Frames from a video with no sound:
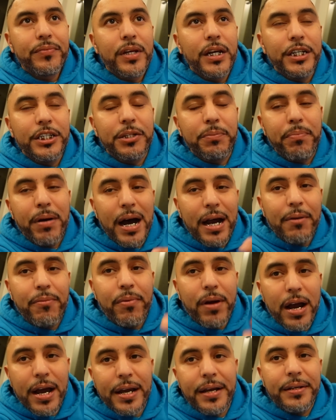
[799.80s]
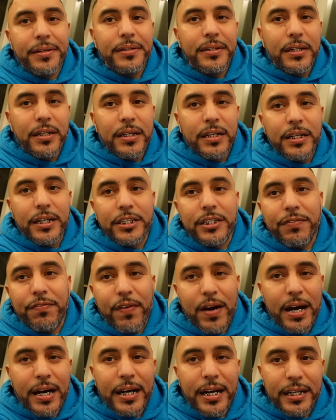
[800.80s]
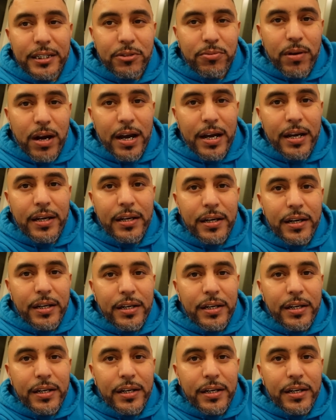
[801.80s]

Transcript: get your body right, get your finance right,